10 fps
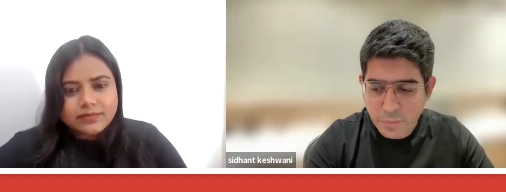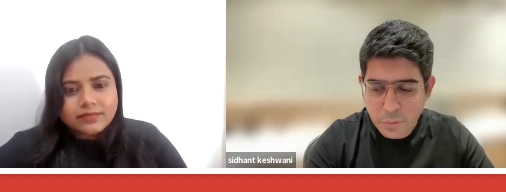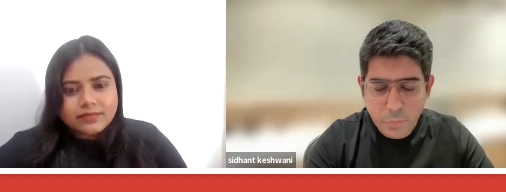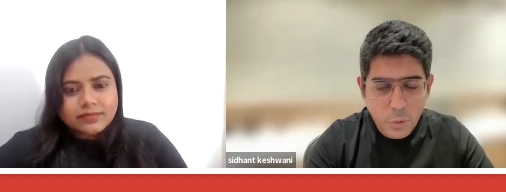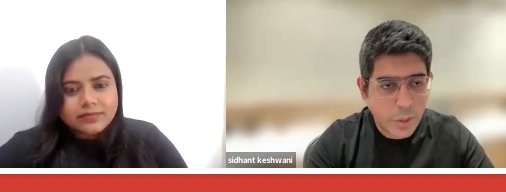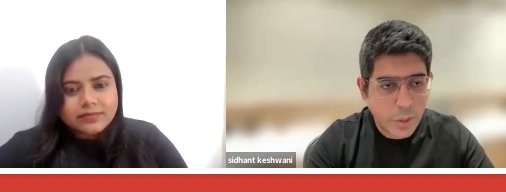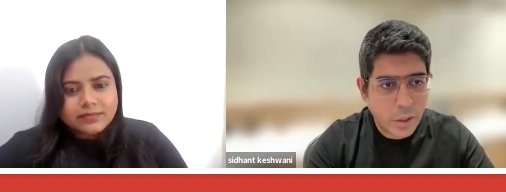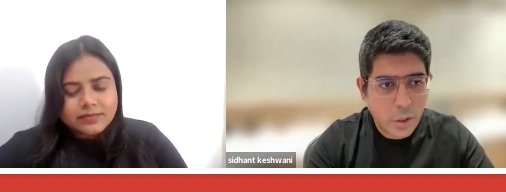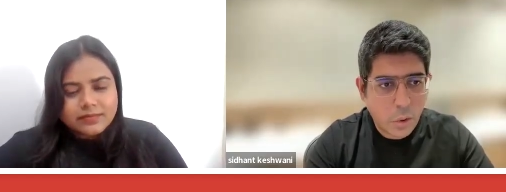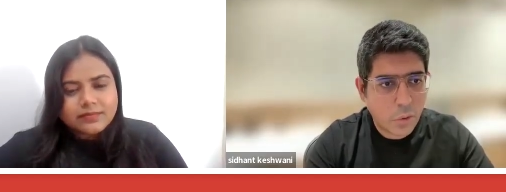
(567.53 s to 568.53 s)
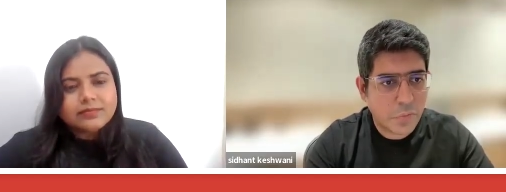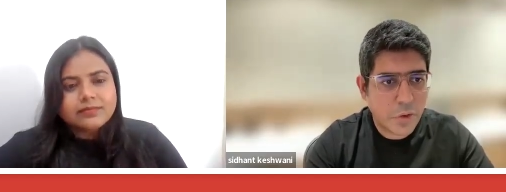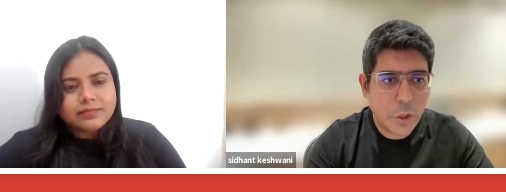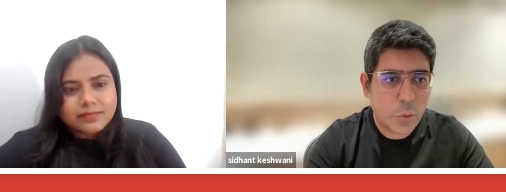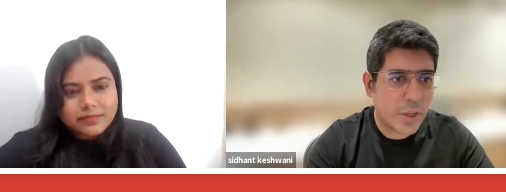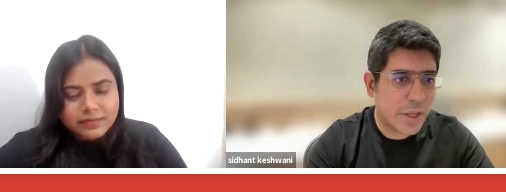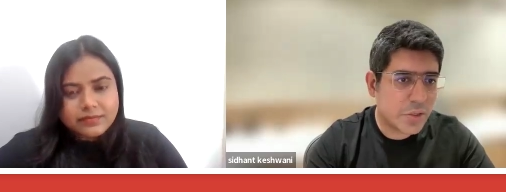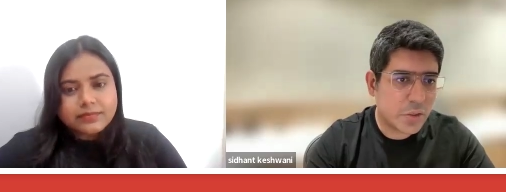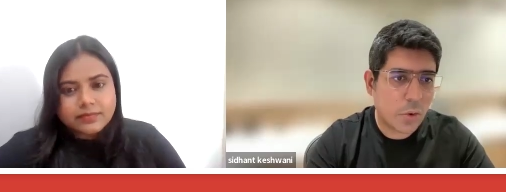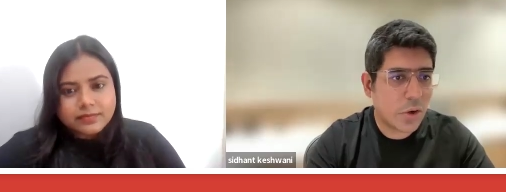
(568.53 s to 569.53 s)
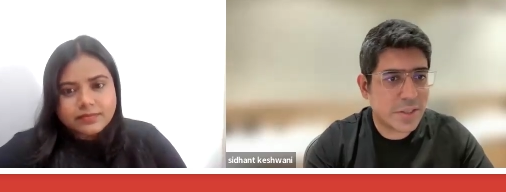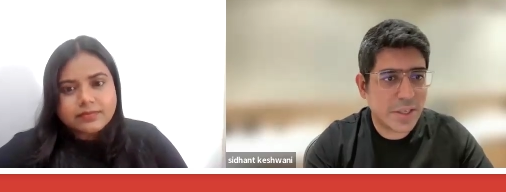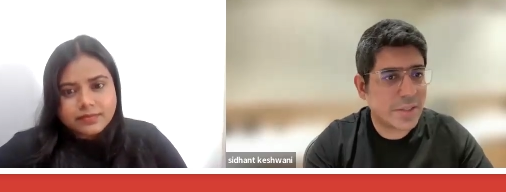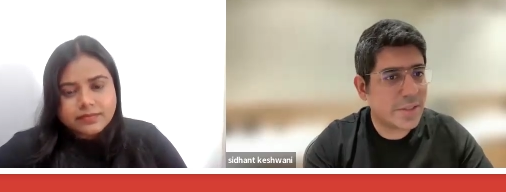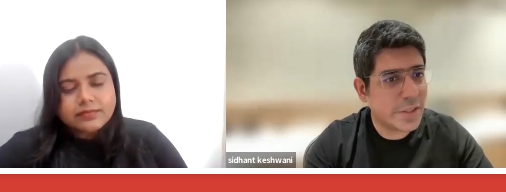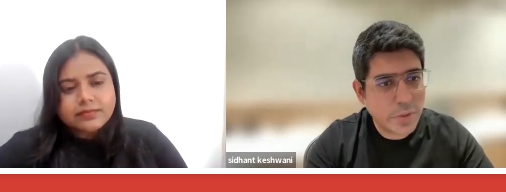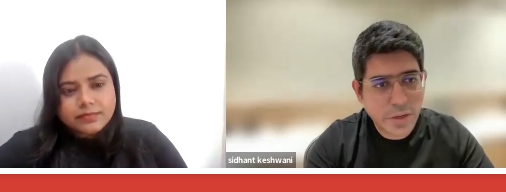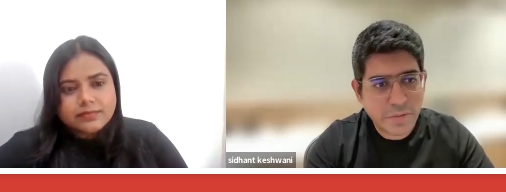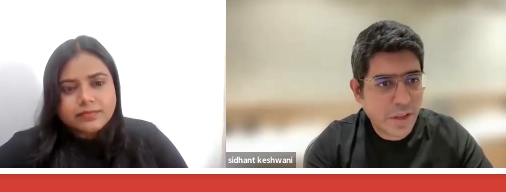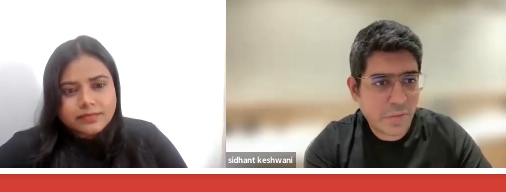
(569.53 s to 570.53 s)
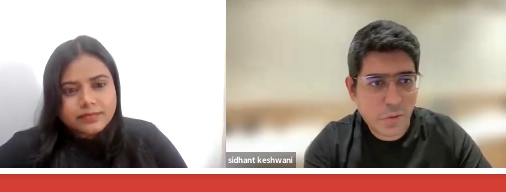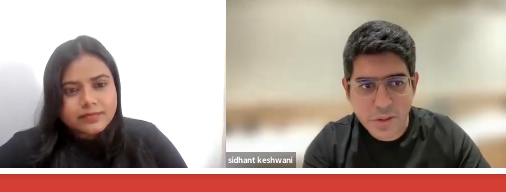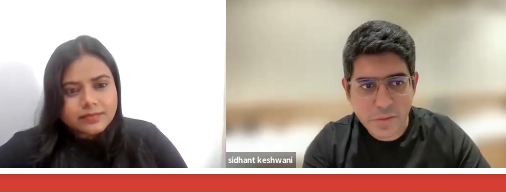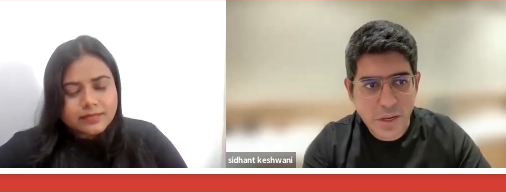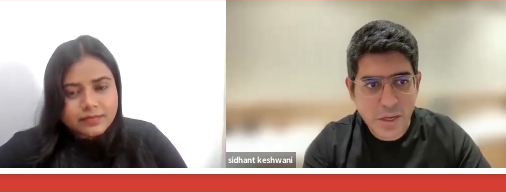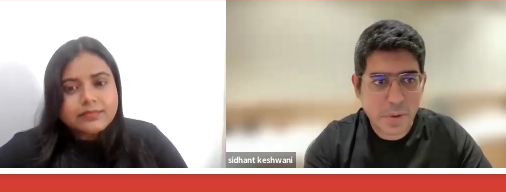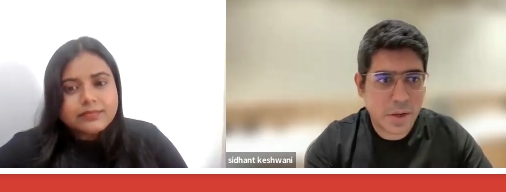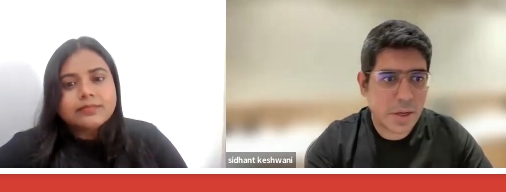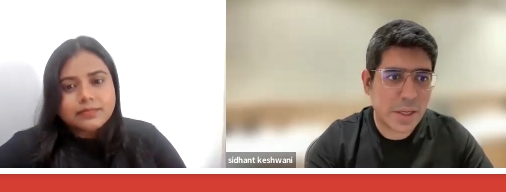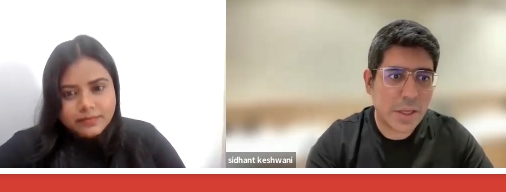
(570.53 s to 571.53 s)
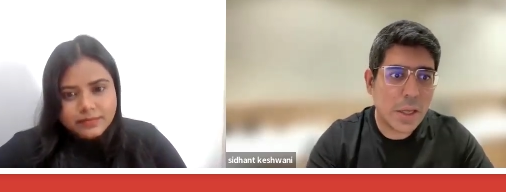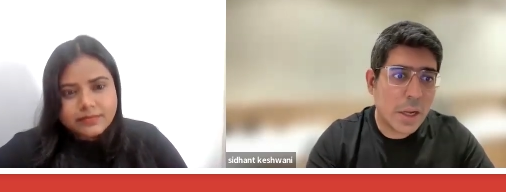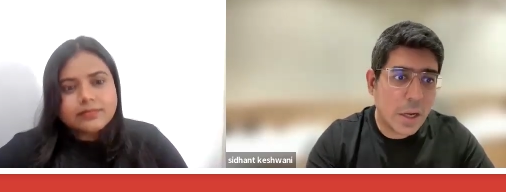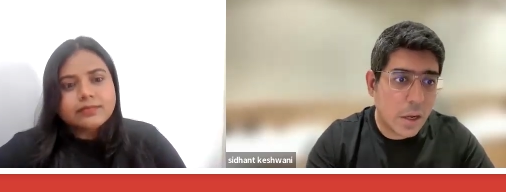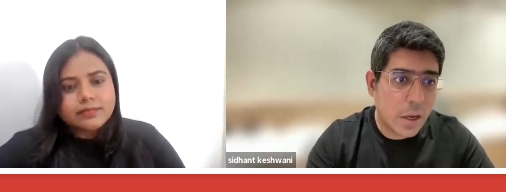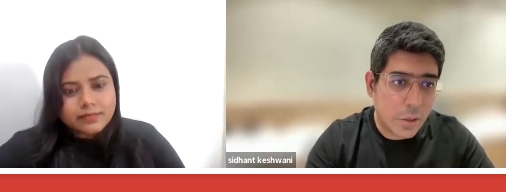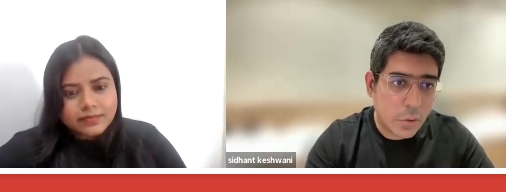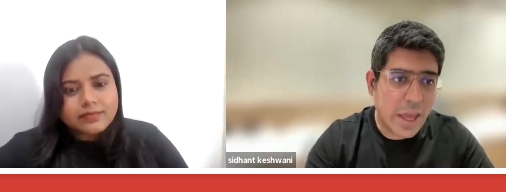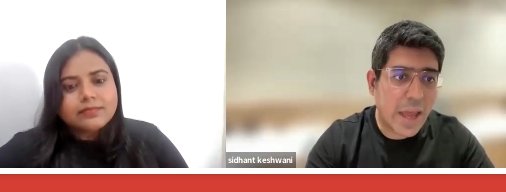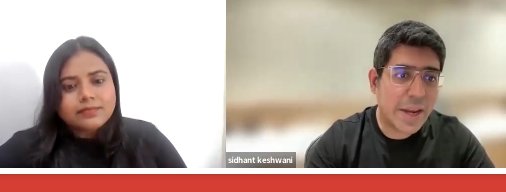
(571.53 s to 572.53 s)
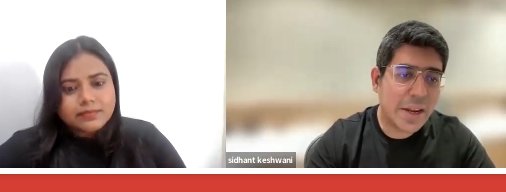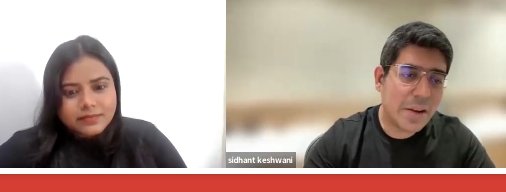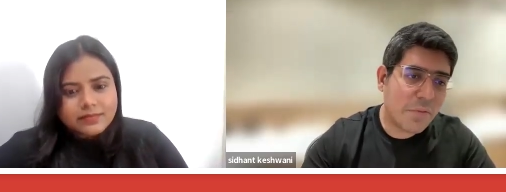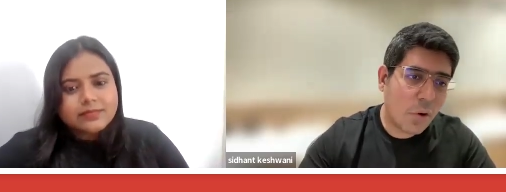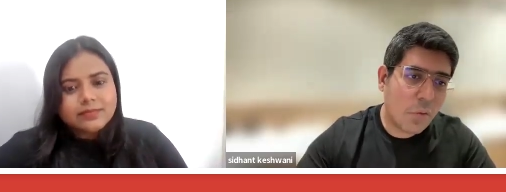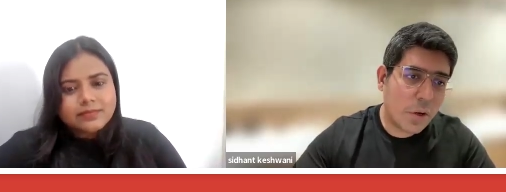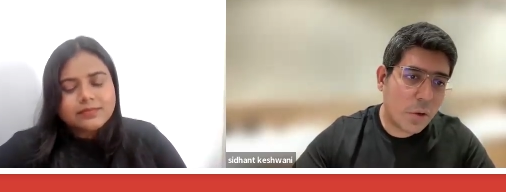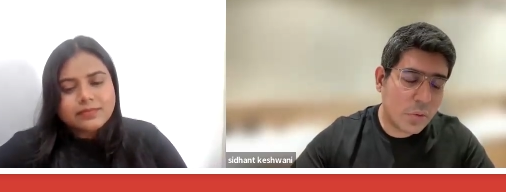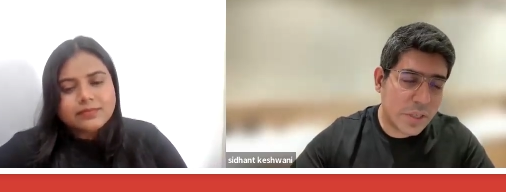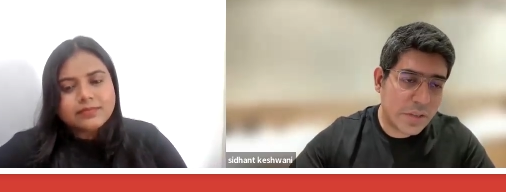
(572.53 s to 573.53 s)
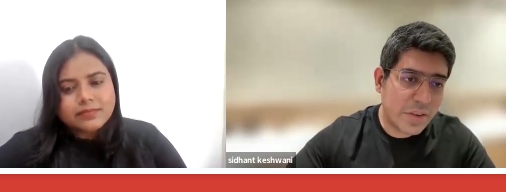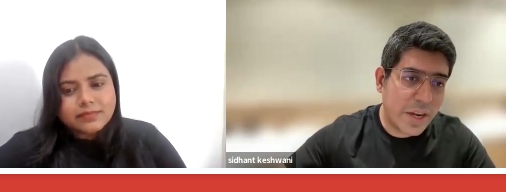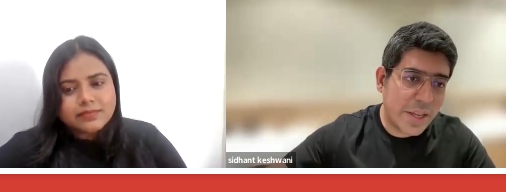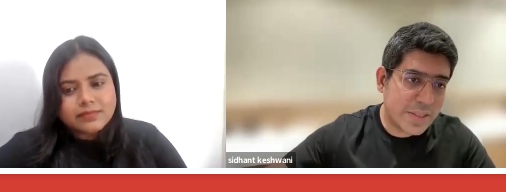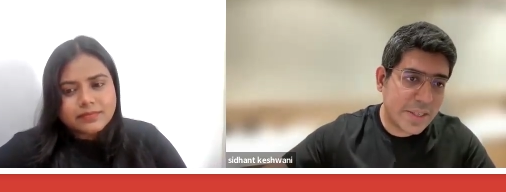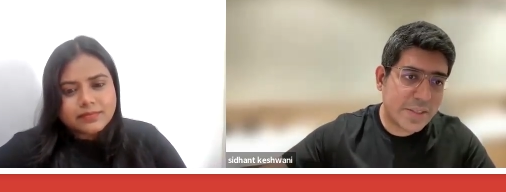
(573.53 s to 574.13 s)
Speaker 1: from doing a lot of new age cord sets that you can wear for a Diwali party, uh, you know, carrying it forward to say weddings,